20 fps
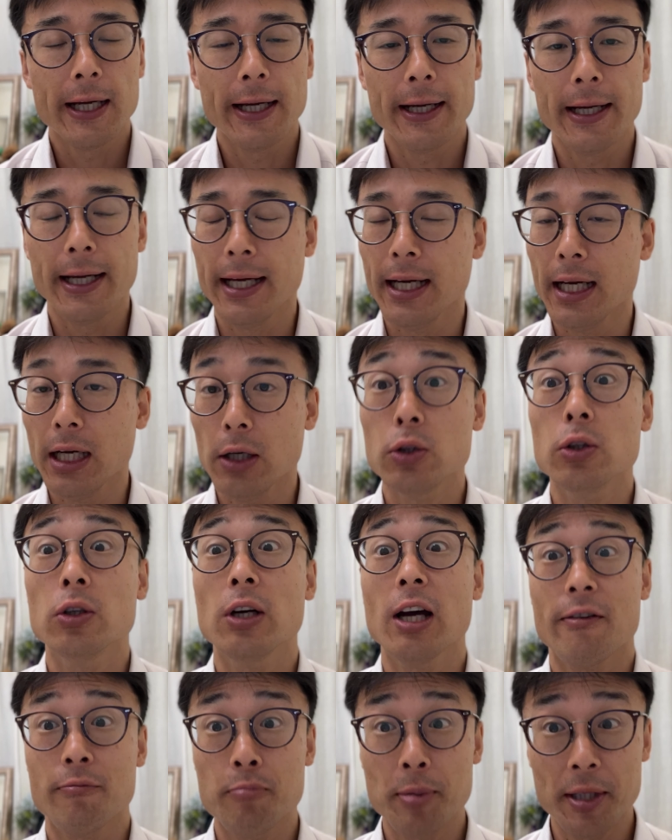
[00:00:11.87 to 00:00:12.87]
who
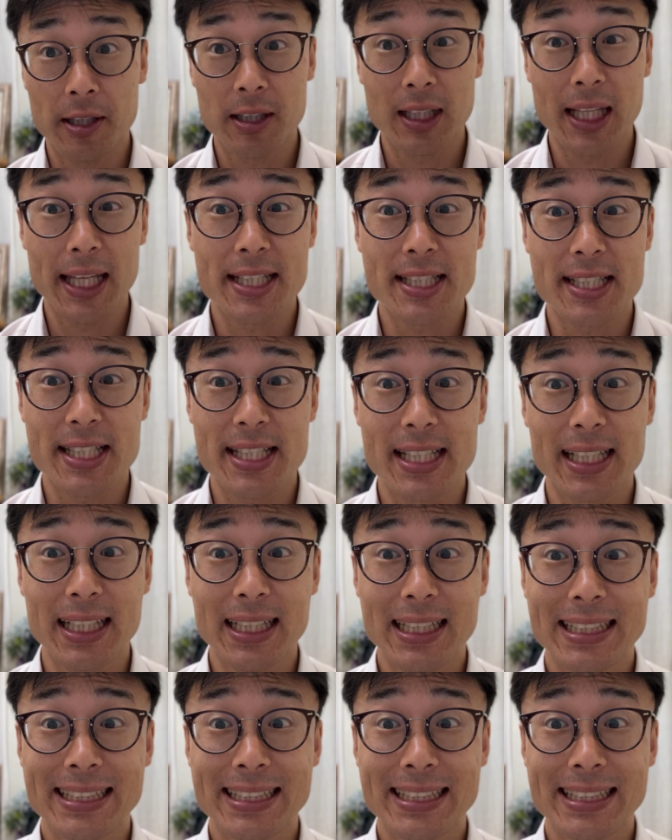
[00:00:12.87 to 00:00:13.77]
have been clenching,